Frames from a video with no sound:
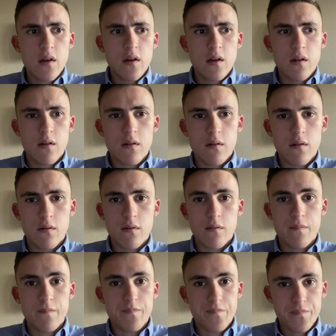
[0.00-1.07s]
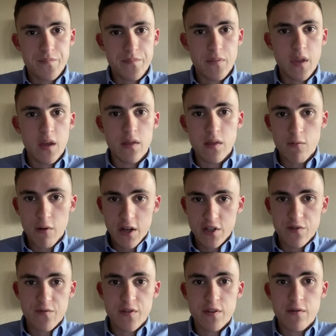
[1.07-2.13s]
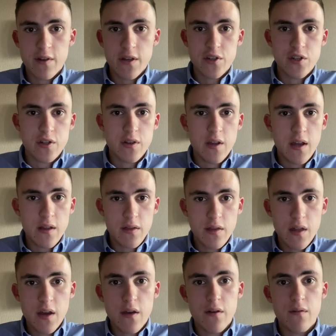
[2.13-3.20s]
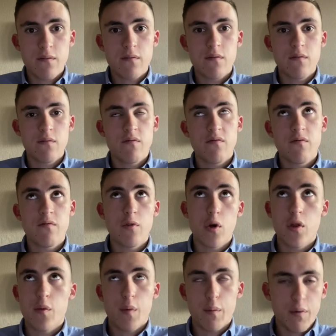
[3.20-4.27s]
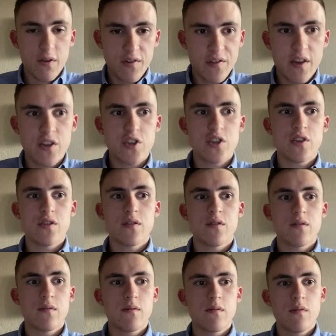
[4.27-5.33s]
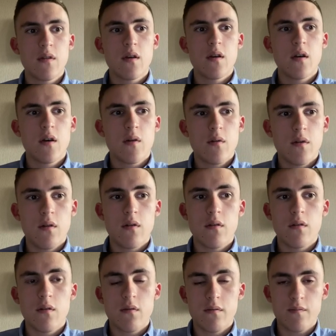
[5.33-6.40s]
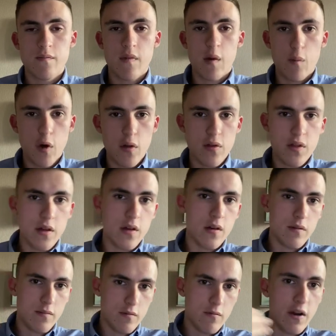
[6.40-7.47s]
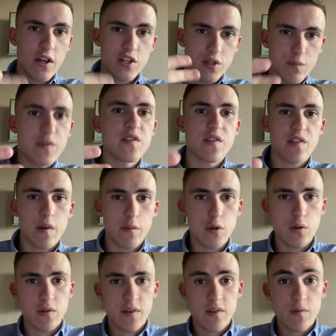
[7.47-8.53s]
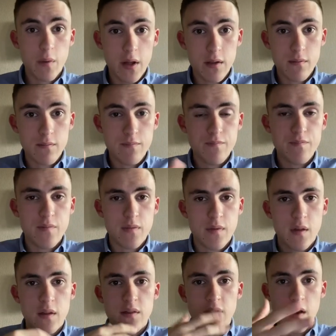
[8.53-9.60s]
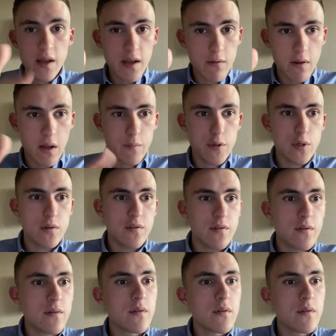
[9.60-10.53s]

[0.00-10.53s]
in the Russian Federation and their further popularization among the Russian business community as well and the legal community.